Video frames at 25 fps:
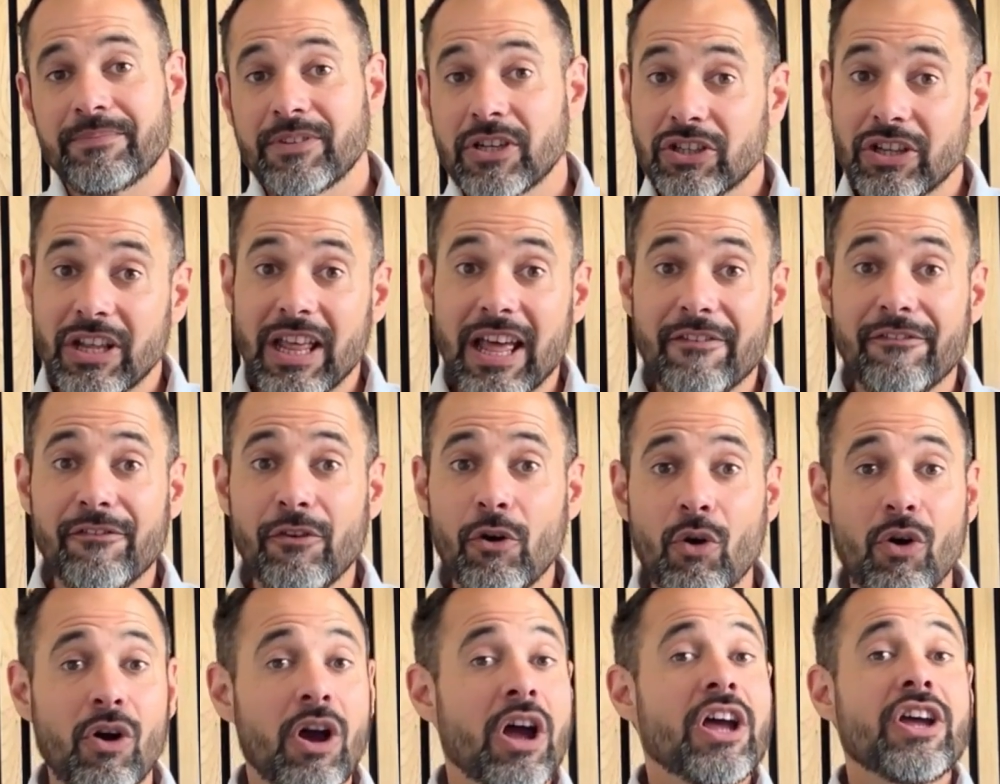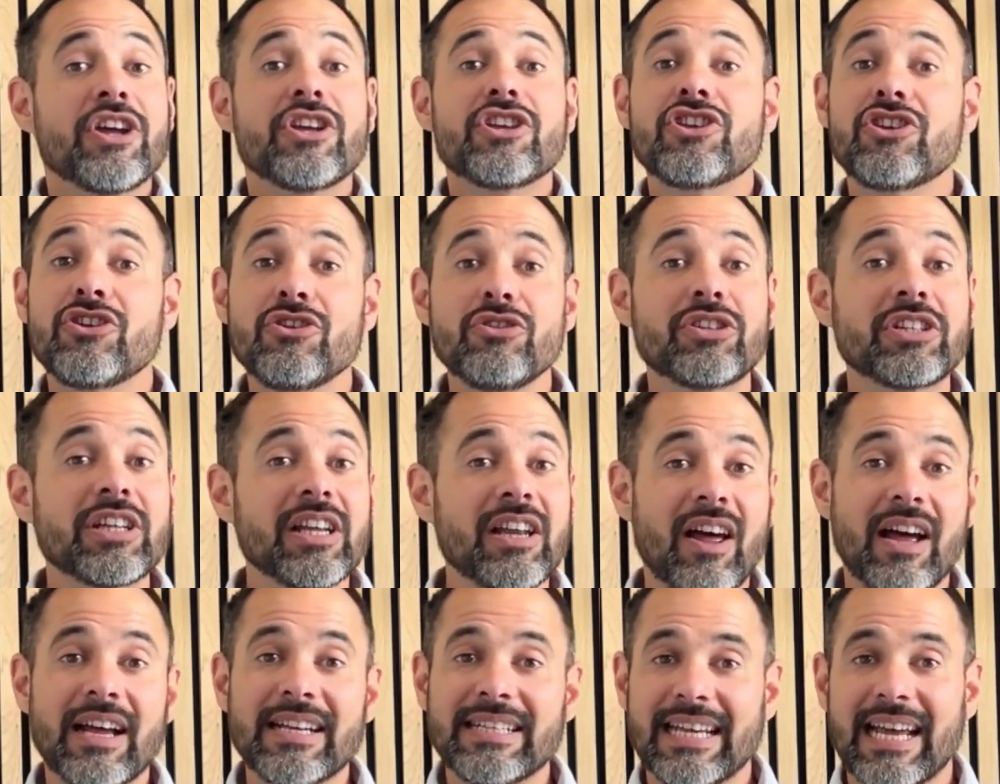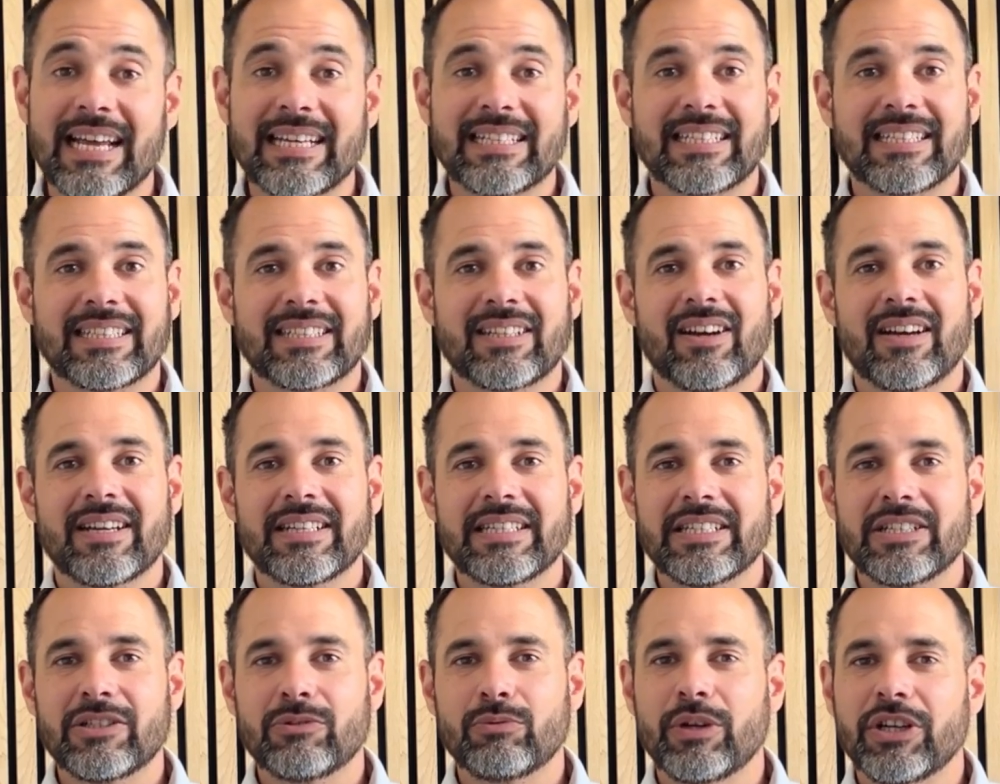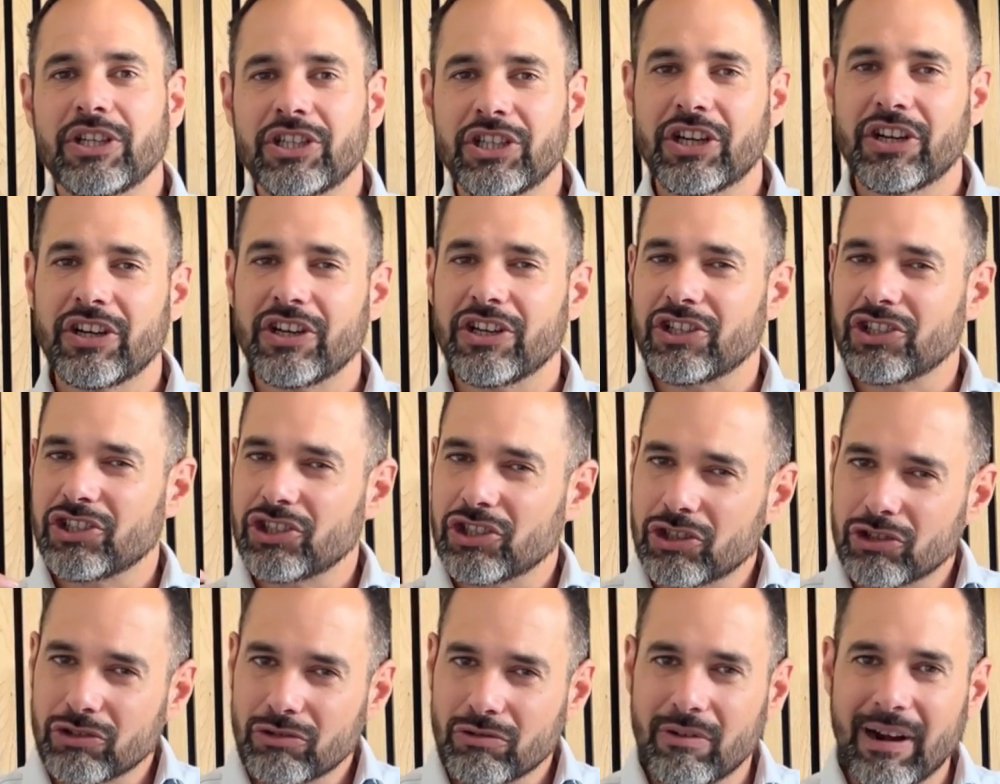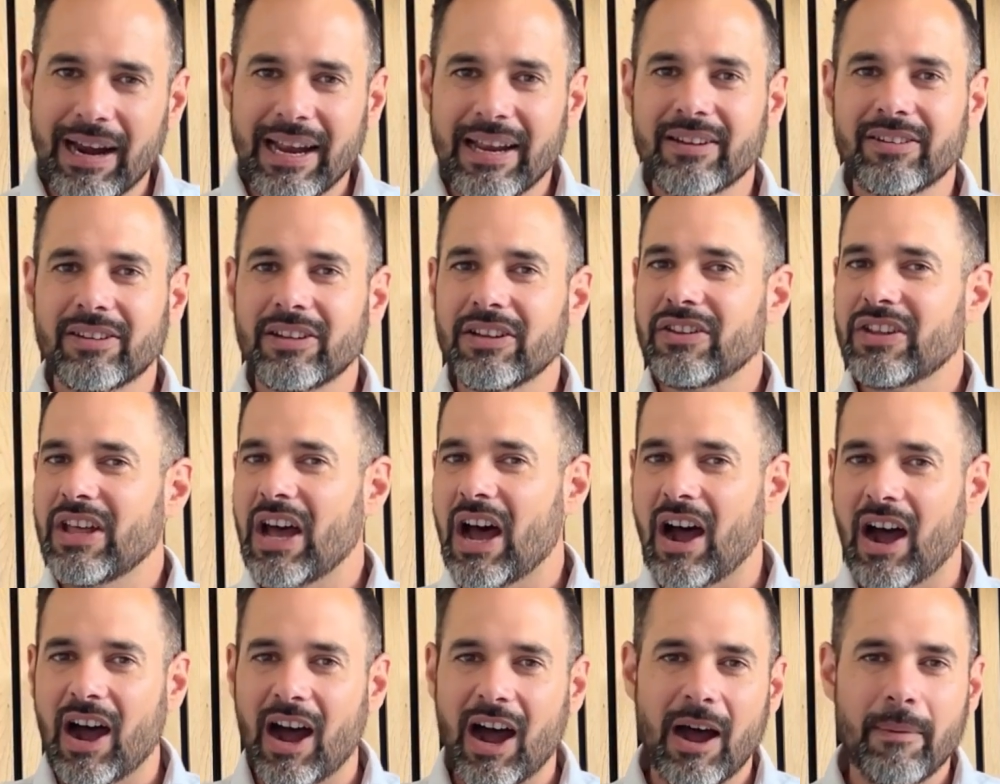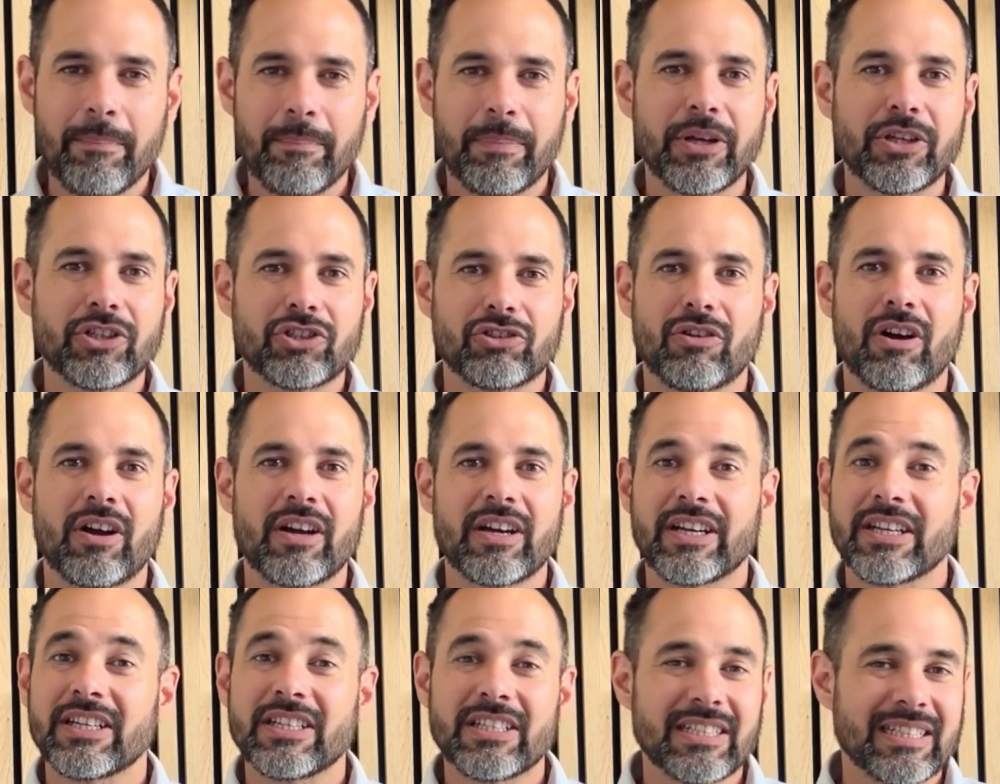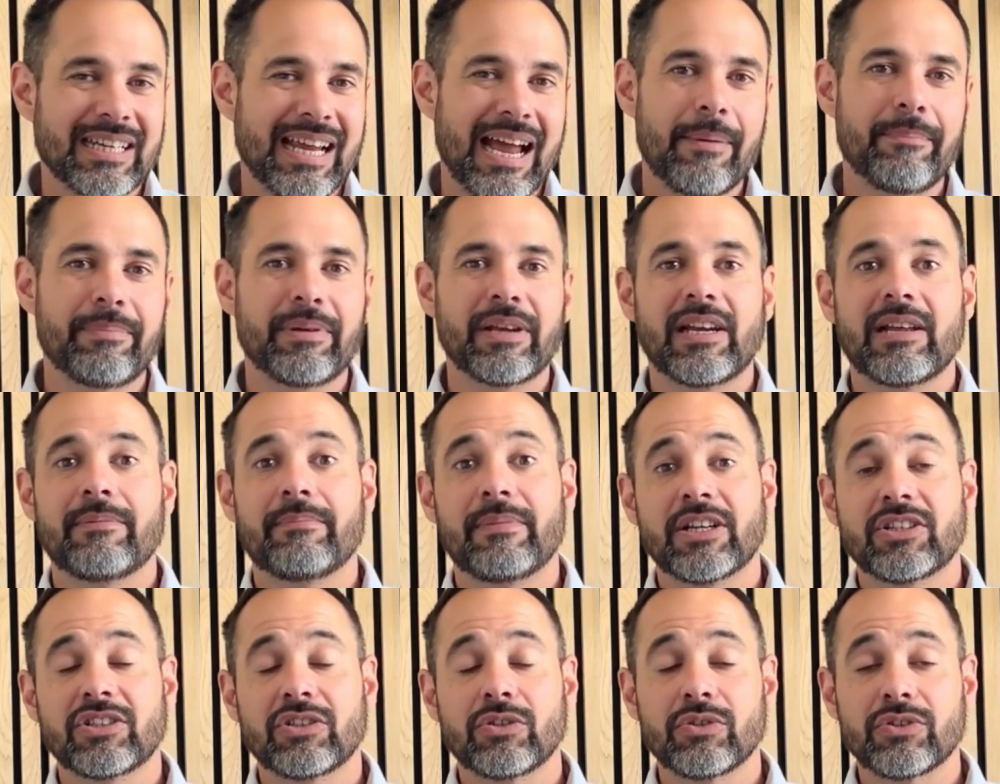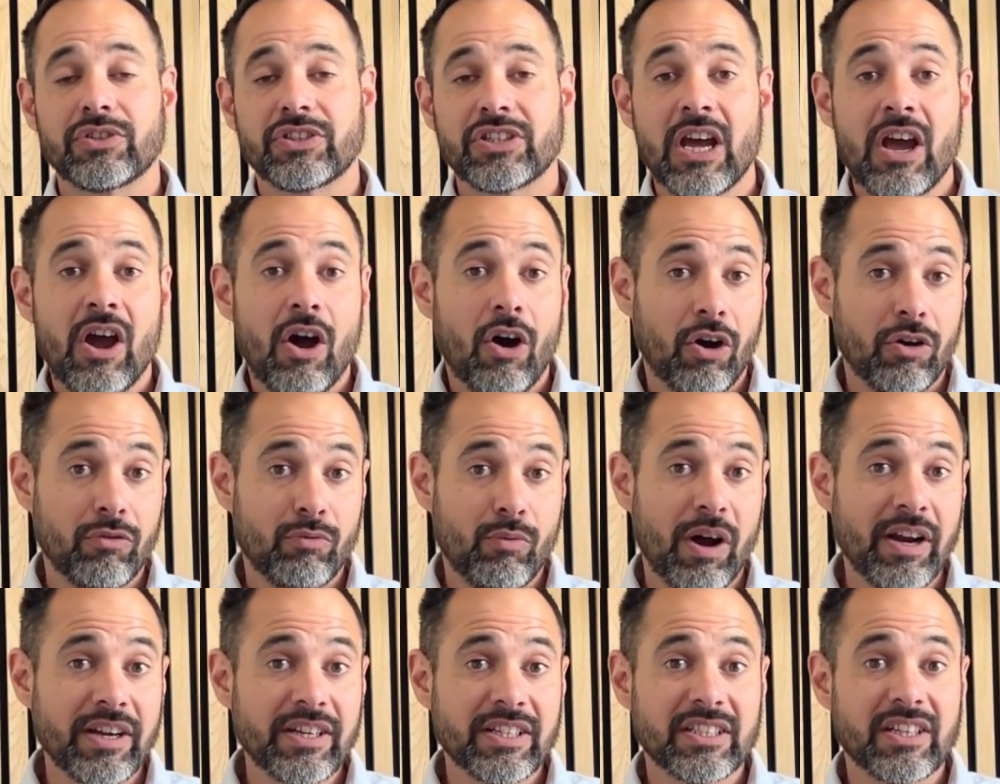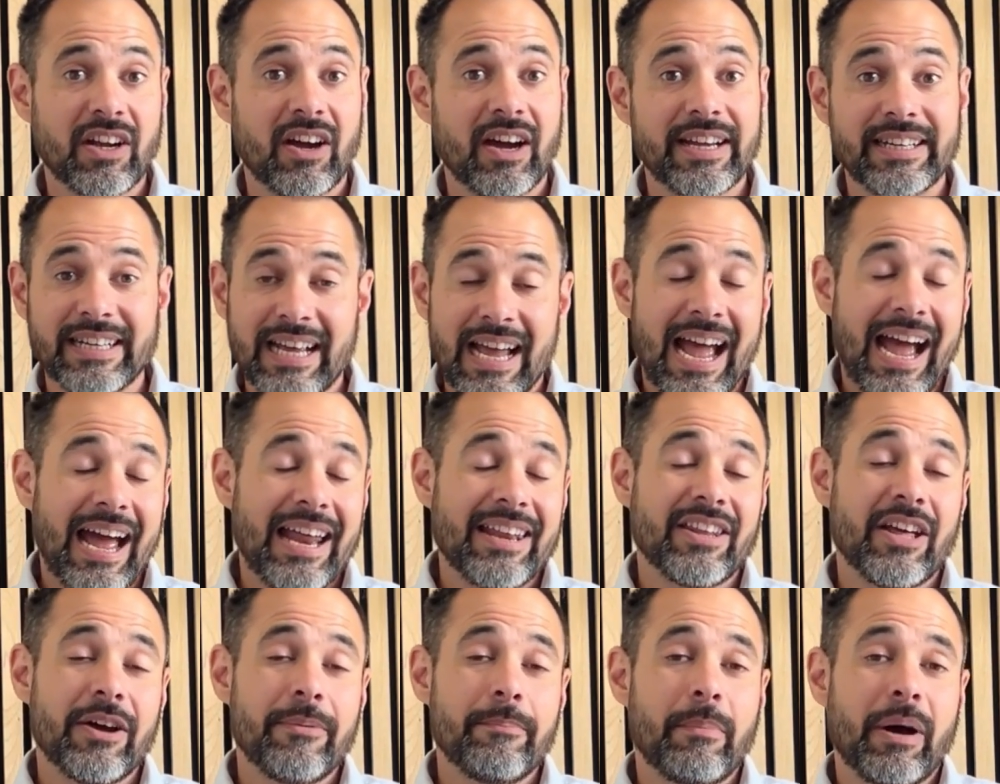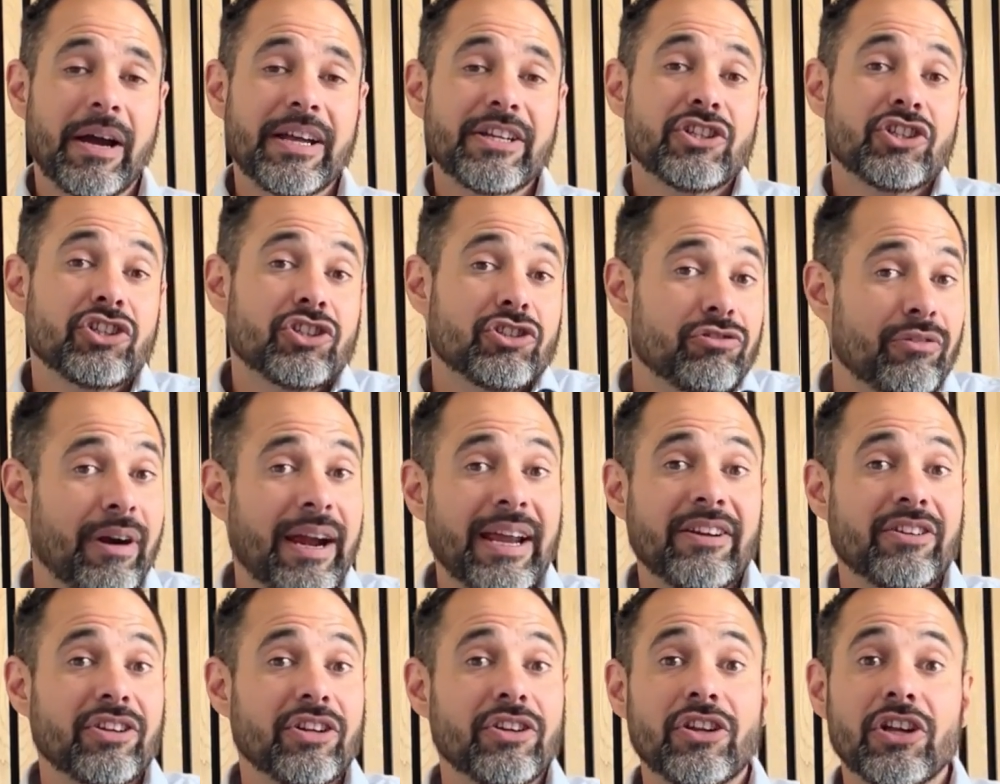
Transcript: So therefore, utilize exercises which are going to strengthen the upper trunk and scapular muscles on one side, and that might strengthen